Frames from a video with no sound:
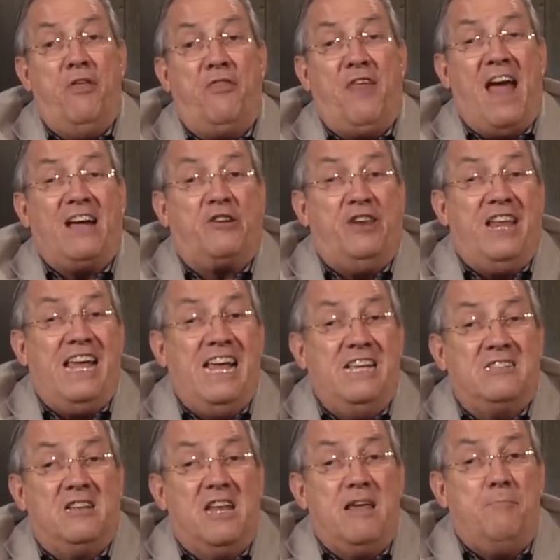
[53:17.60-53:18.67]
that could
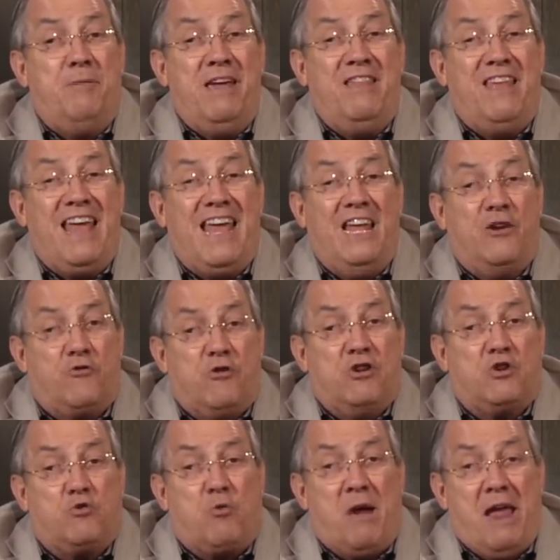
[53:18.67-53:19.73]
easily be the
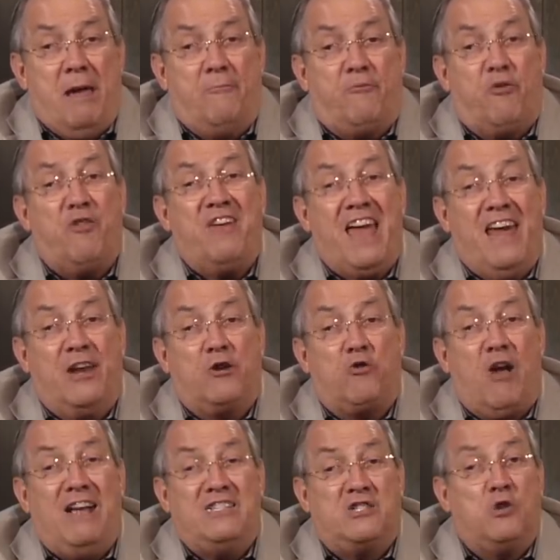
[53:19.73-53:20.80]
entrance ramp for the
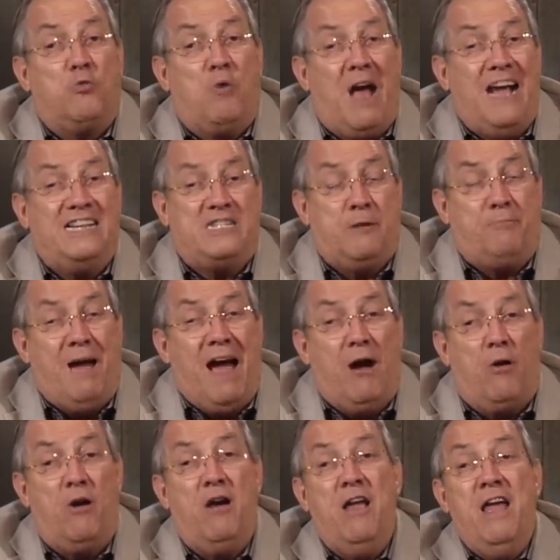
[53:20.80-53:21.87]
Antichrist to rise to
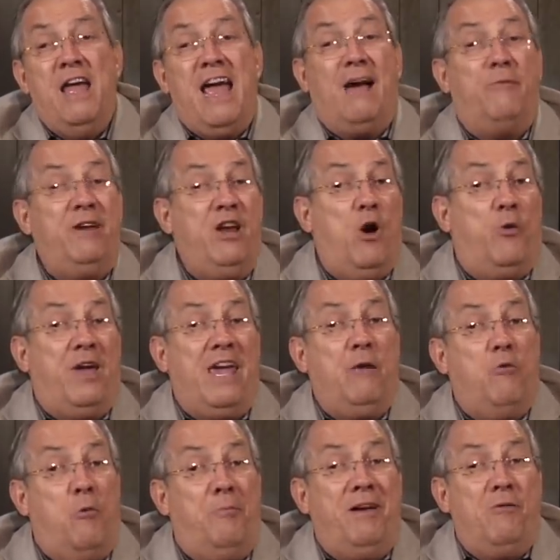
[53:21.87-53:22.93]
power. And we know
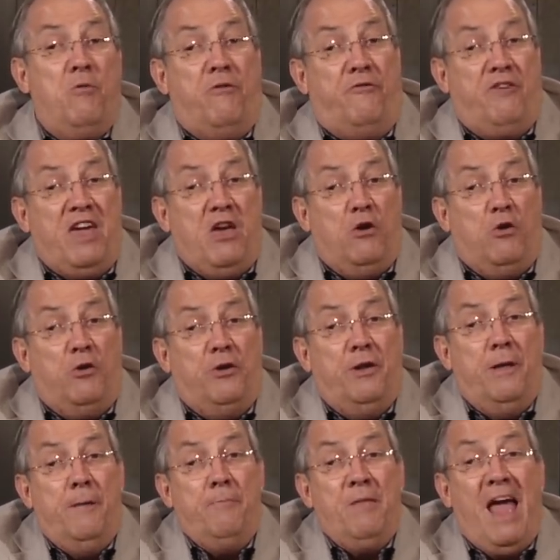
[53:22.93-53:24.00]
he will be
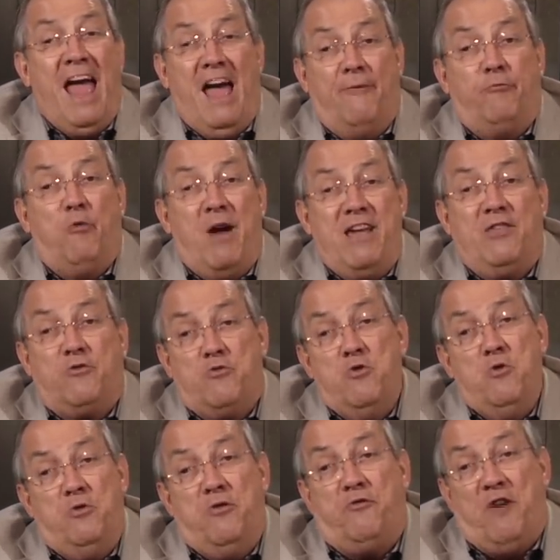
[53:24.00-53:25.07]
revealed halfway
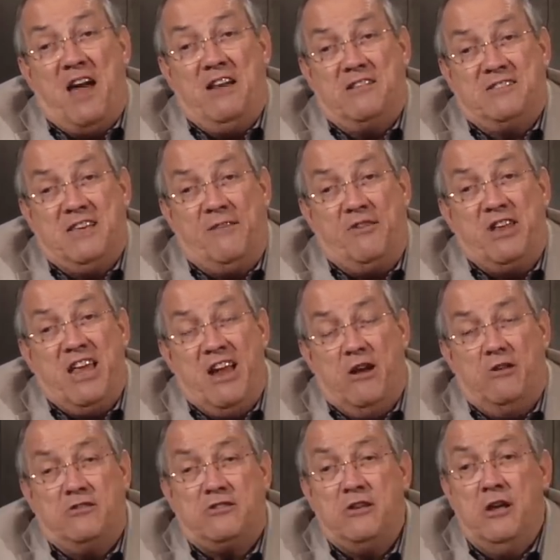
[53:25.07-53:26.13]
through the final 7
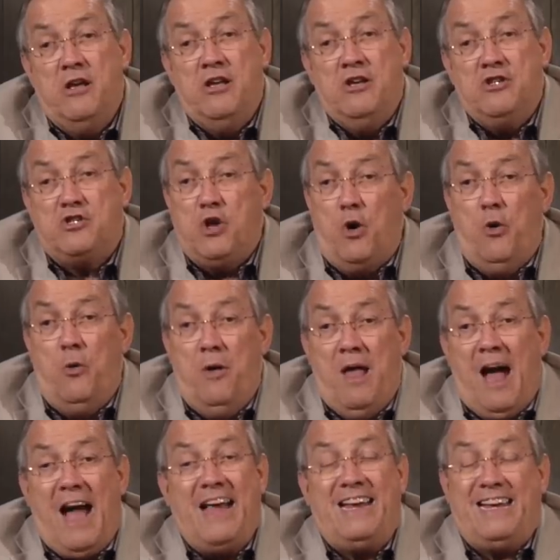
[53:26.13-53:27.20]
years.
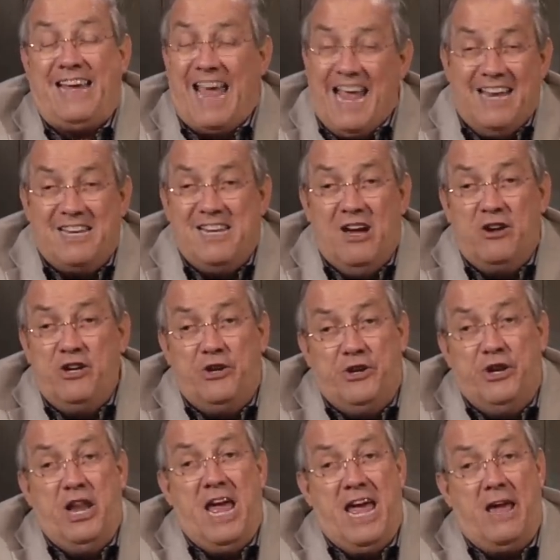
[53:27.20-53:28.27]
So I can't tell you
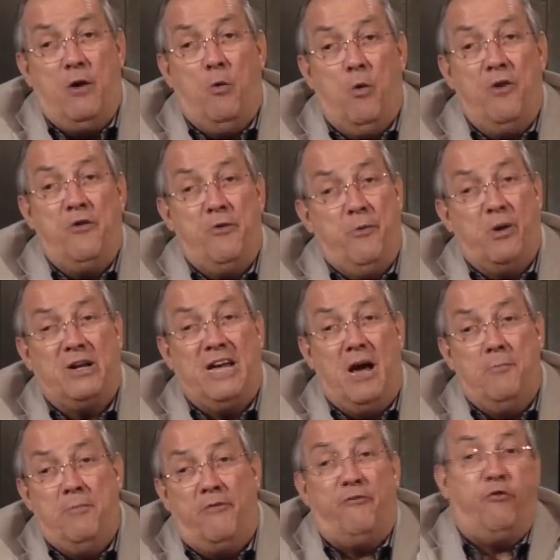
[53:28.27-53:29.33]
today whether it will
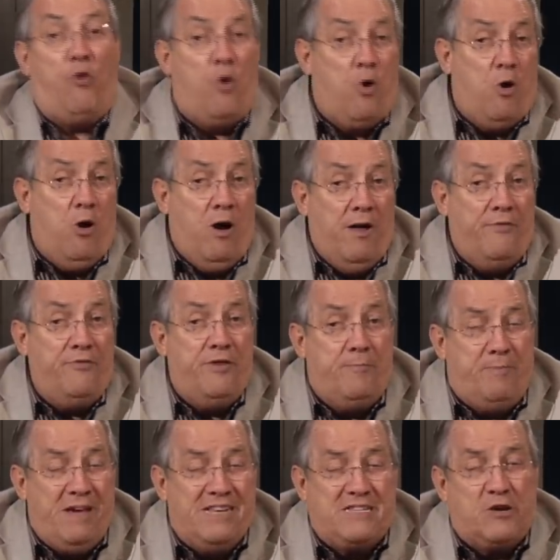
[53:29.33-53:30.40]
come before
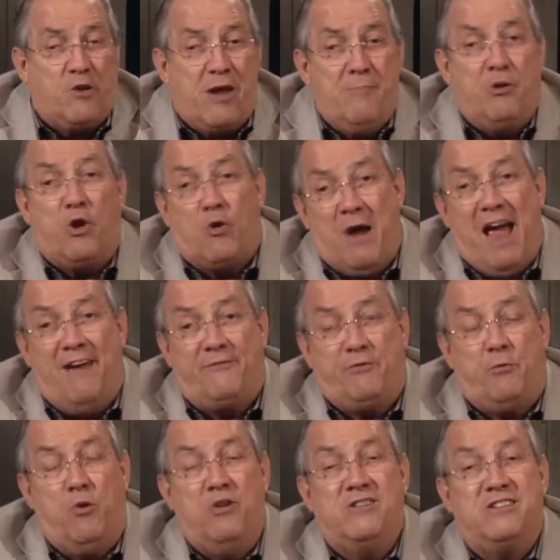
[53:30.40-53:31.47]
the peace agreement or
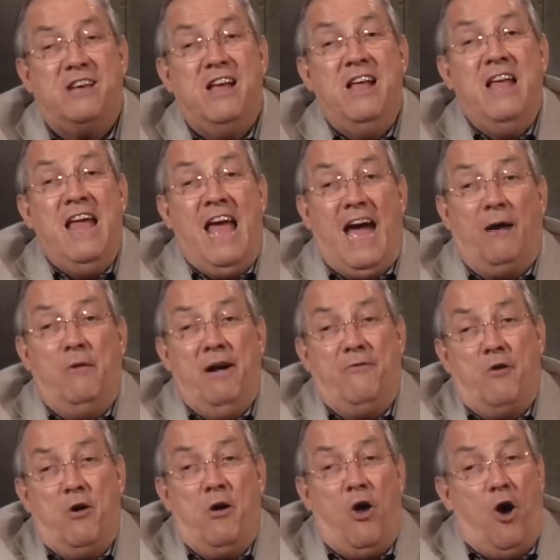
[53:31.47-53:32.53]
afterwards.
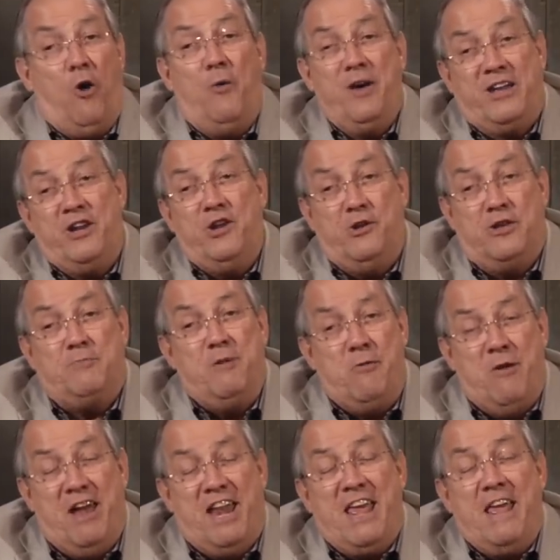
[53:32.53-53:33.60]
However, all we can do is
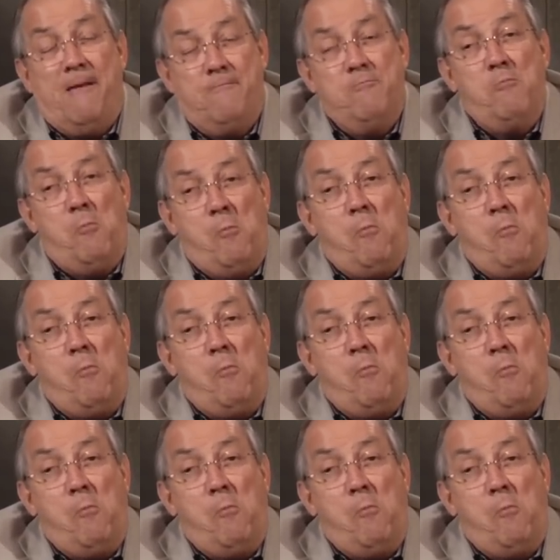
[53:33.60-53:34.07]
be ready.